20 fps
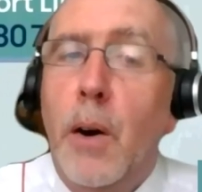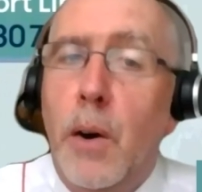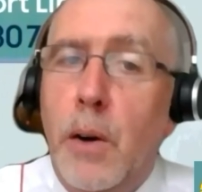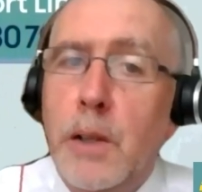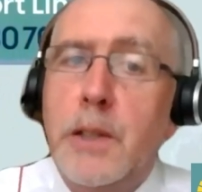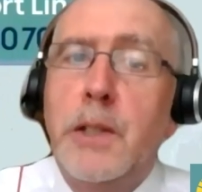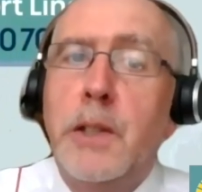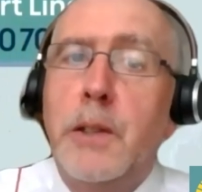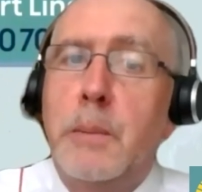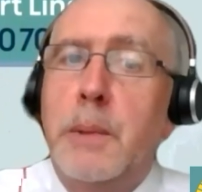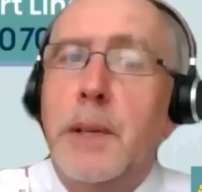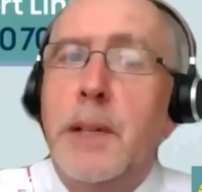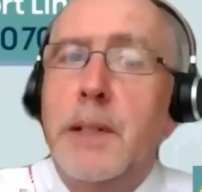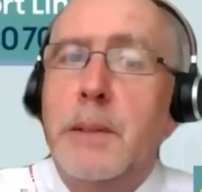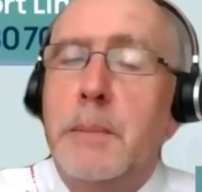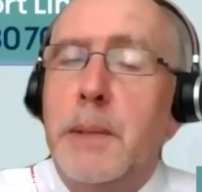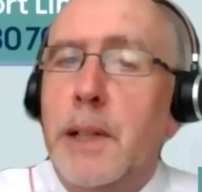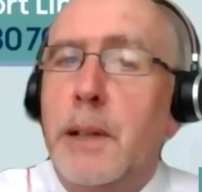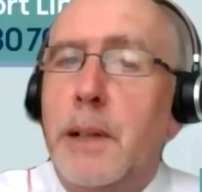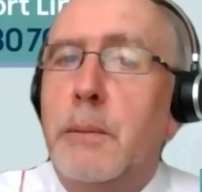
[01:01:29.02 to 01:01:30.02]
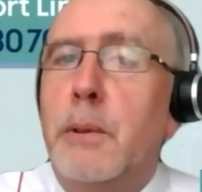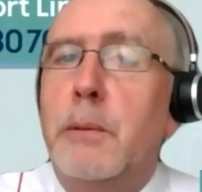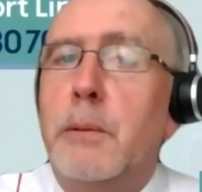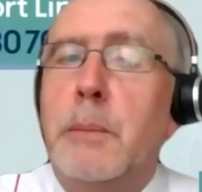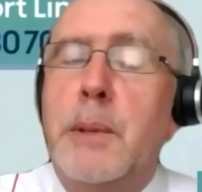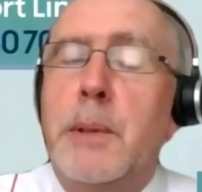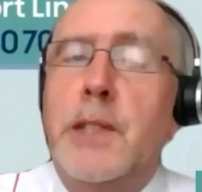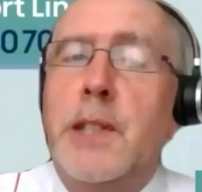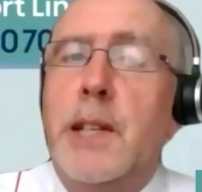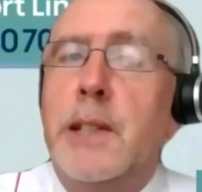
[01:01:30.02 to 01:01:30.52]
Also the bit, a bit like what we've
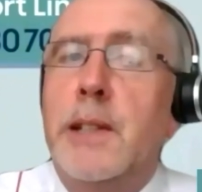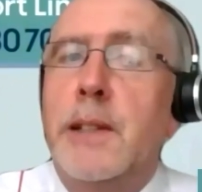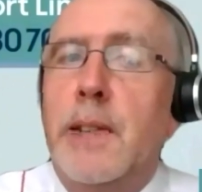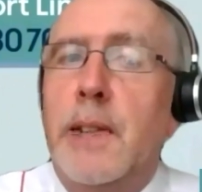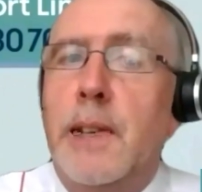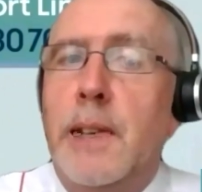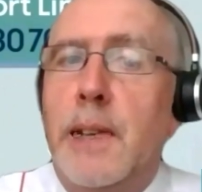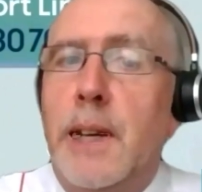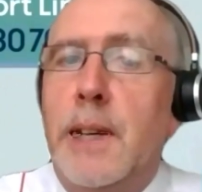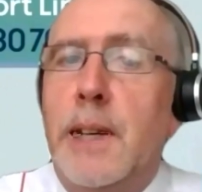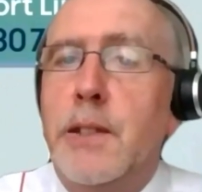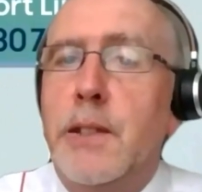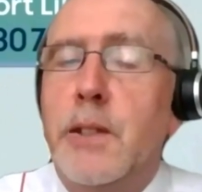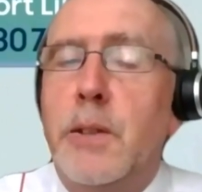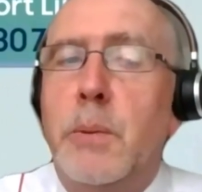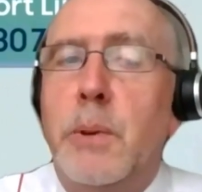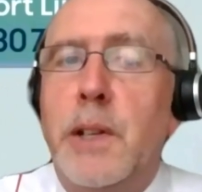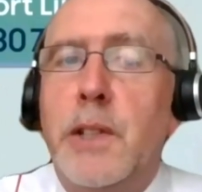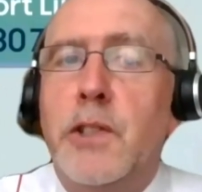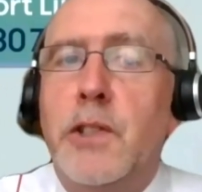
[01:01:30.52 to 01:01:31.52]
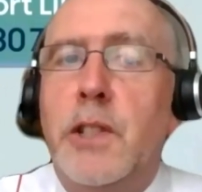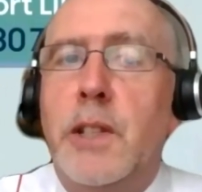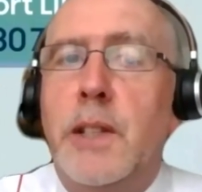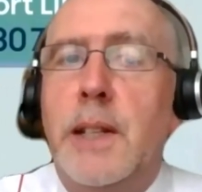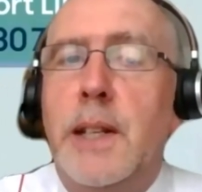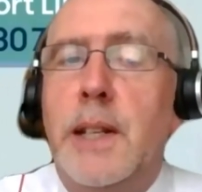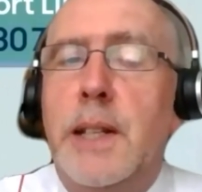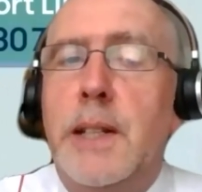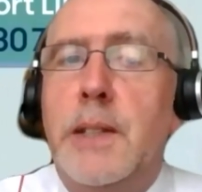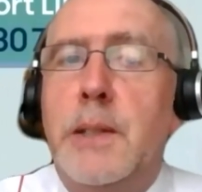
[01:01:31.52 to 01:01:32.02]
been saying in the last
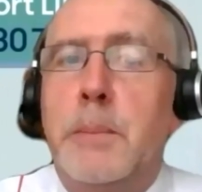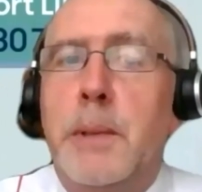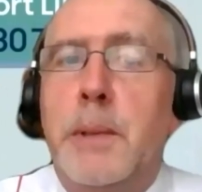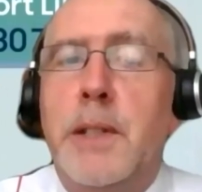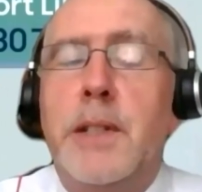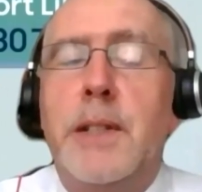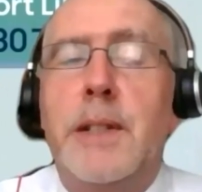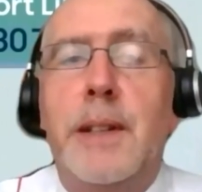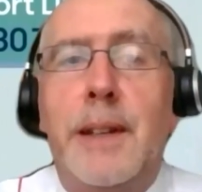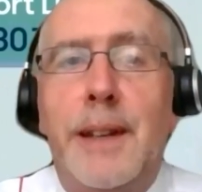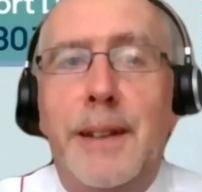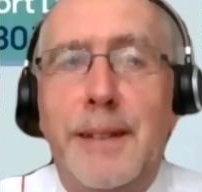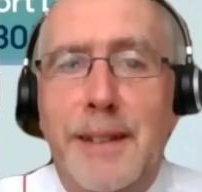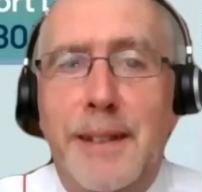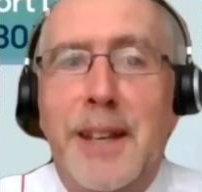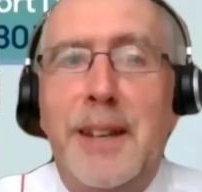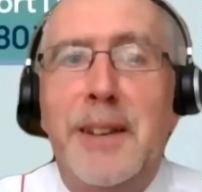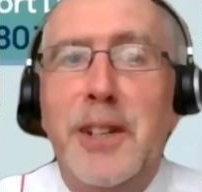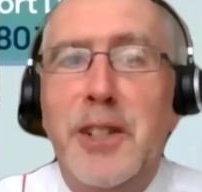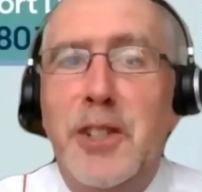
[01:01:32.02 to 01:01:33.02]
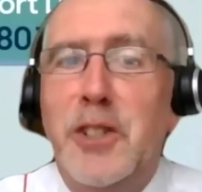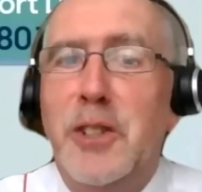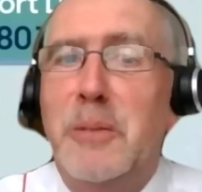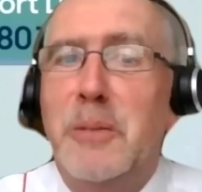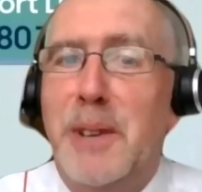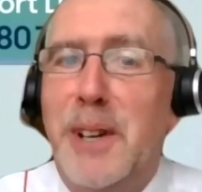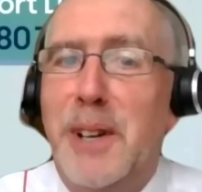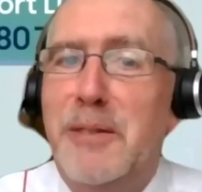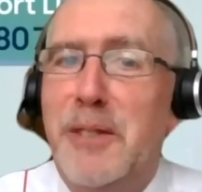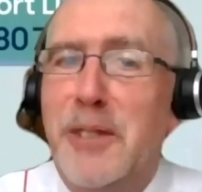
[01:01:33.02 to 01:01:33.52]
question, is a bit, again, can I show
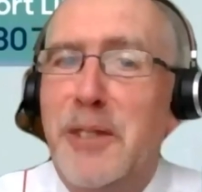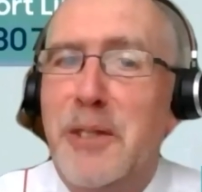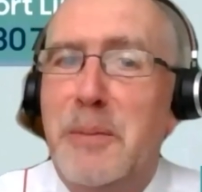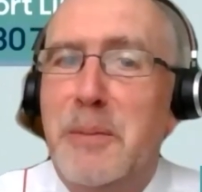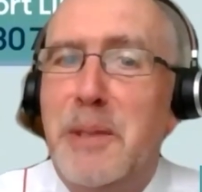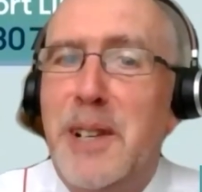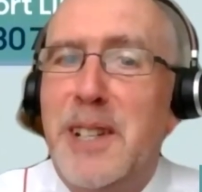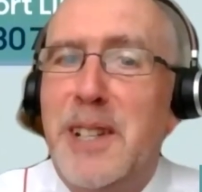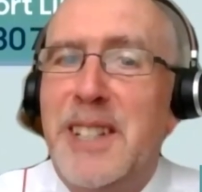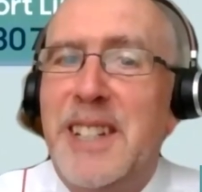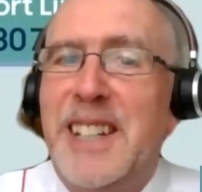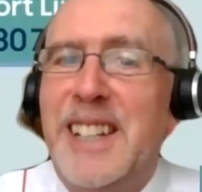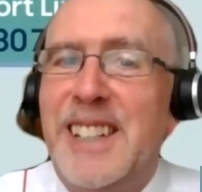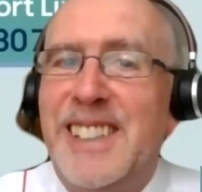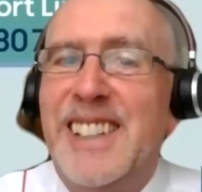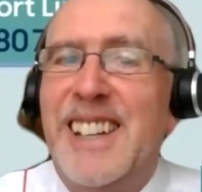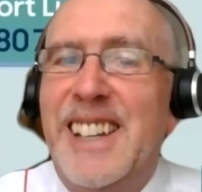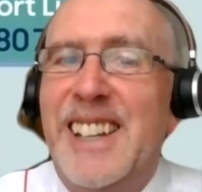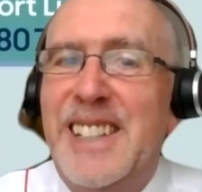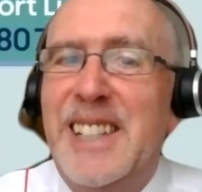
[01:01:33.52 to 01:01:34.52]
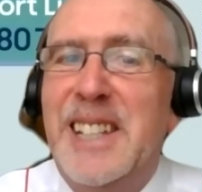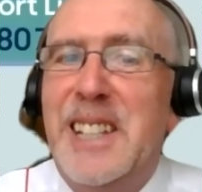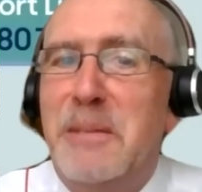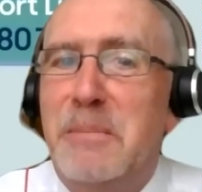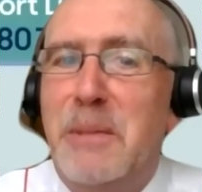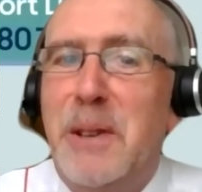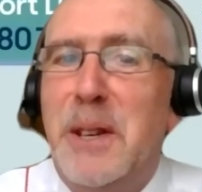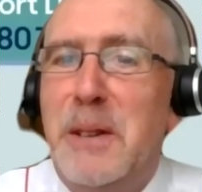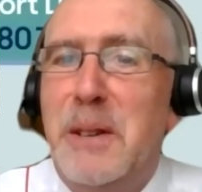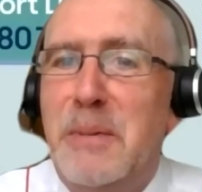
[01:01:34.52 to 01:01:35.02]
my vulnerability and let
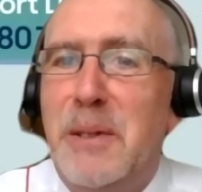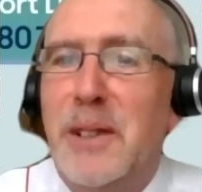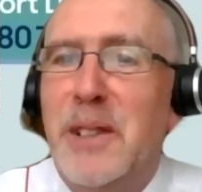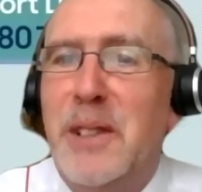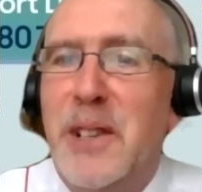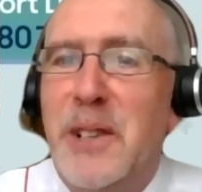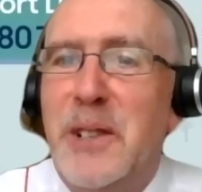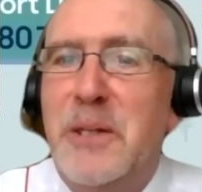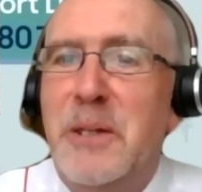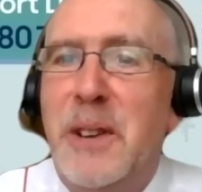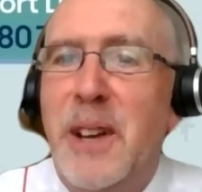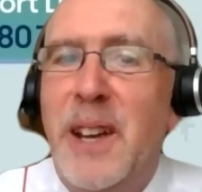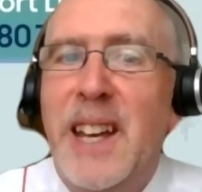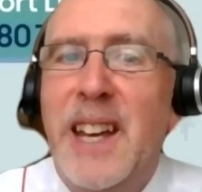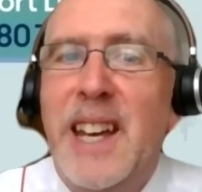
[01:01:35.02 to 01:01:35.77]
people know?